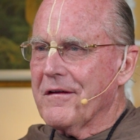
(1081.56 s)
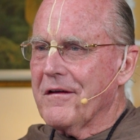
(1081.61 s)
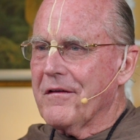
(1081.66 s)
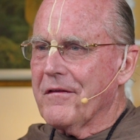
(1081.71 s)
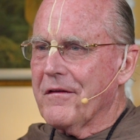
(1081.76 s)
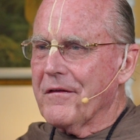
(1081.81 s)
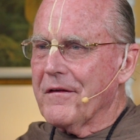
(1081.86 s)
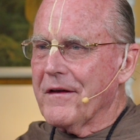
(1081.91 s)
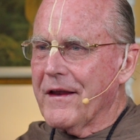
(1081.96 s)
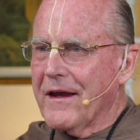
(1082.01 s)

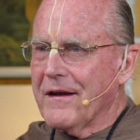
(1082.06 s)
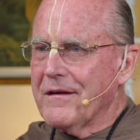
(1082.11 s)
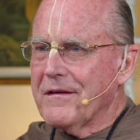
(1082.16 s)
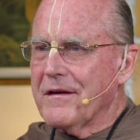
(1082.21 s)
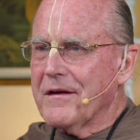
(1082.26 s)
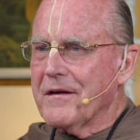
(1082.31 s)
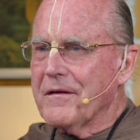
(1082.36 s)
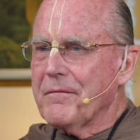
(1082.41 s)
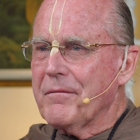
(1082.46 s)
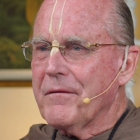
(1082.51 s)
the
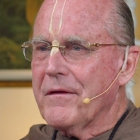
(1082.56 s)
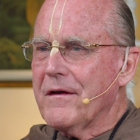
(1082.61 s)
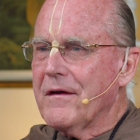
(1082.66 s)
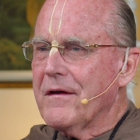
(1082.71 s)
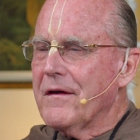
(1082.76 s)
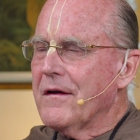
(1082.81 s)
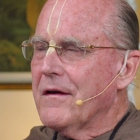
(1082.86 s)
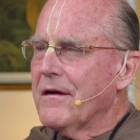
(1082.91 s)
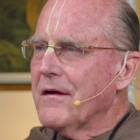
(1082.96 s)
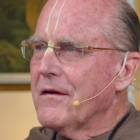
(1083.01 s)
landing,
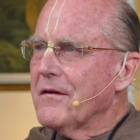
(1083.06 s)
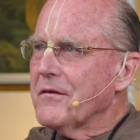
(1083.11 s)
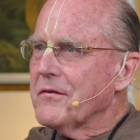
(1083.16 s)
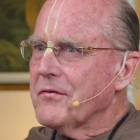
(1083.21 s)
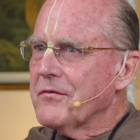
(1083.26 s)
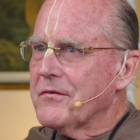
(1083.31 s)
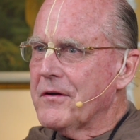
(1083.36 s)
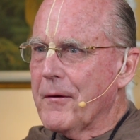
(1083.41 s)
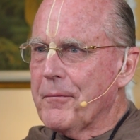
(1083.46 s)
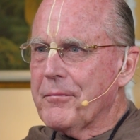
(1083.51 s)

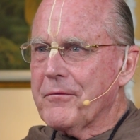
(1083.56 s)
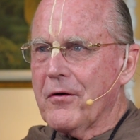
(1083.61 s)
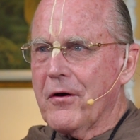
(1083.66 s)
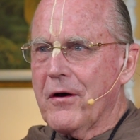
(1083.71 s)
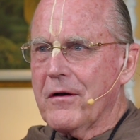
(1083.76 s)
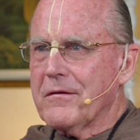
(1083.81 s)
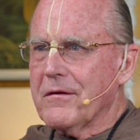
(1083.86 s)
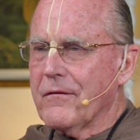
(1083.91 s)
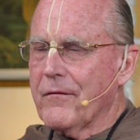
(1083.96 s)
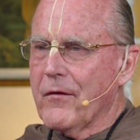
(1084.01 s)
stepped
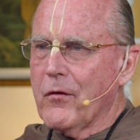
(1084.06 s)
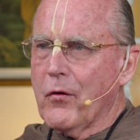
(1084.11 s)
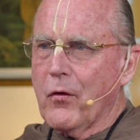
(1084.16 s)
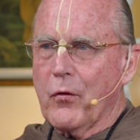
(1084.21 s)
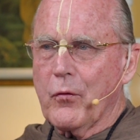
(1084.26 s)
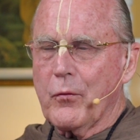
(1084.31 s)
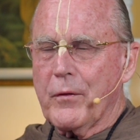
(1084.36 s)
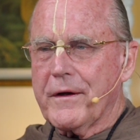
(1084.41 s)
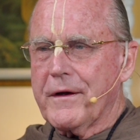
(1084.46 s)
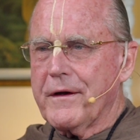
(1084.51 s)
onto that
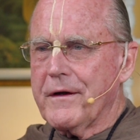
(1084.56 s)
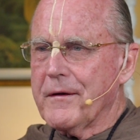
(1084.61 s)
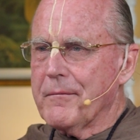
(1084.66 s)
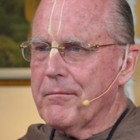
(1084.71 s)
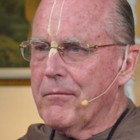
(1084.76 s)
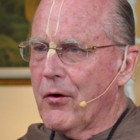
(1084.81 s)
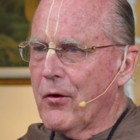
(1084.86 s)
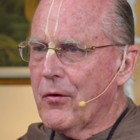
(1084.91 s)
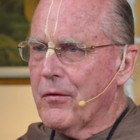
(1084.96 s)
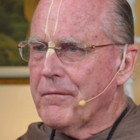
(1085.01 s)
old rickety
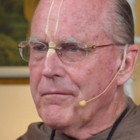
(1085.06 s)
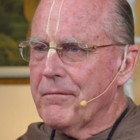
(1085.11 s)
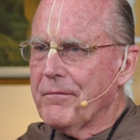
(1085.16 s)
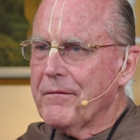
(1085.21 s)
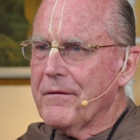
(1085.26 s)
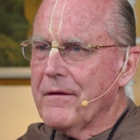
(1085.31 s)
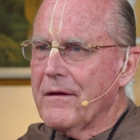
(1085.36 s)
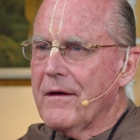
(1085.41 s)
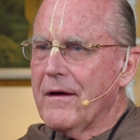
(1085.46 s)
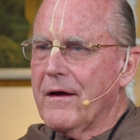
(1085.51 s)
boat,
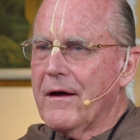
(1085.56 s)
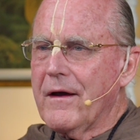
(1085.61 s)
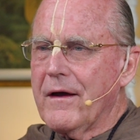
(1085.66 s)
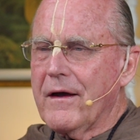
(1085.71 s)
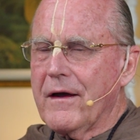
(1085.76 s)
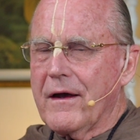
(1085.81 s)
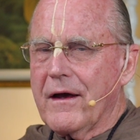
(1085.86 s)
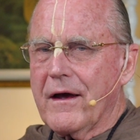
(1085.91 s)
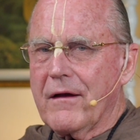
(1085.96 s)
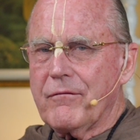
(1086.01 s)

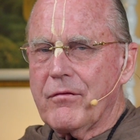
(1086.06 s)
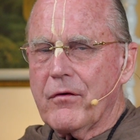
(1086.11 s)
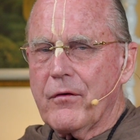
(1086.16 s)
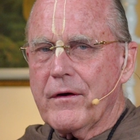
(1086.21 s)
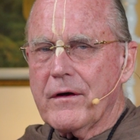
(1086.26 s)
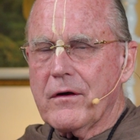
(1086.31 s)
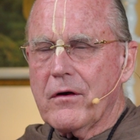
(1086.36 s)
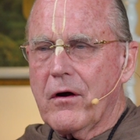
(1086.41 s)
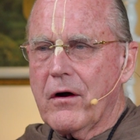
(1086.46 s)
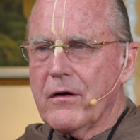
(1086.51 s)
and
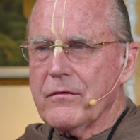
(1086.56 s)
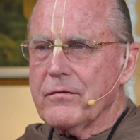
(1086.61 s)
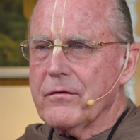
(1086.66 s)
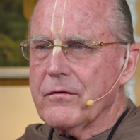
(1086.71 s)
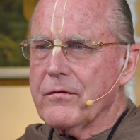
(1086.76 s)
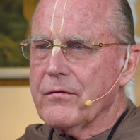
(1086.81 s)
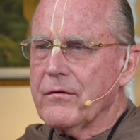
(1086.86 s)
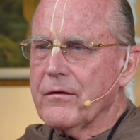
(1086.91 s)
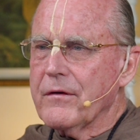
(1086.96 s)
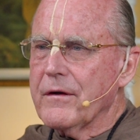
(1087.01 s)
very
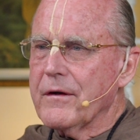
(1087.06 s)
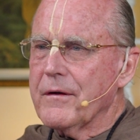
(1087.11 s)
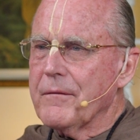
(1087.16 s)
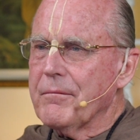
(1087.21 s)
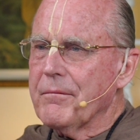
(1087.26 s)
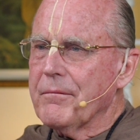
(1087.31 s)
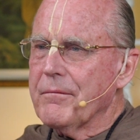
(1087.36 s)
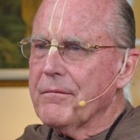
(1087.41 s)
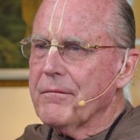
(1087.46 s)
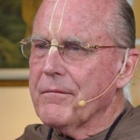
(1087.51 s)
cautiously
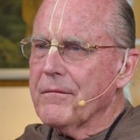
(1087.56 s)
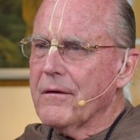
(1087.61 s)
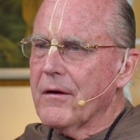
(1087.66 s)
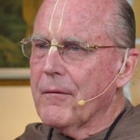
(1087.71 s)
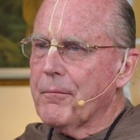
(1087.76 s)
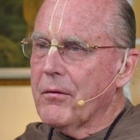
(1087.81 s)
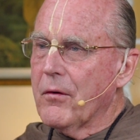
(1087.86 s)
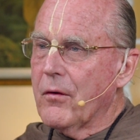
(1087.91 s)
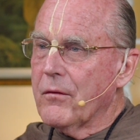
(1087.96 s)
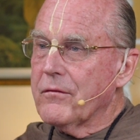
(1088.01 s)

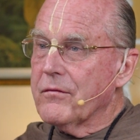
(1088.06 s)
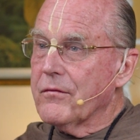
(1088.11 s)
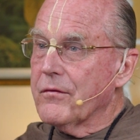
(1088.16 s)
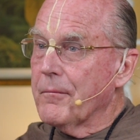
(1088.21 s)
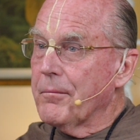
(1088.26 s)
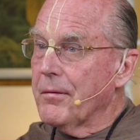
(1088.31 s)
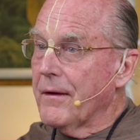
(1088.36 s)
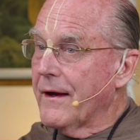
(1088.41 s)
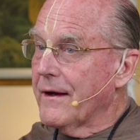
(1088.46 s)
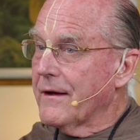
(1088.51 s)
approached the
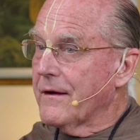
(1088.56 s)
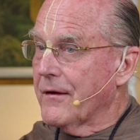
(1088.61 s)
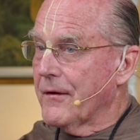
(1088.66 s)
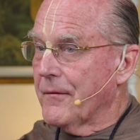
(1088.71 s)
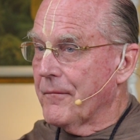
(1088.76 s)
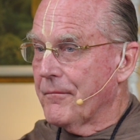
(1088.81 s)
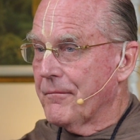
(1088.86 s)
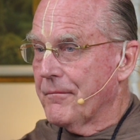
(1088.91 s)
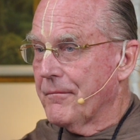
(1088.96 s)
blanket.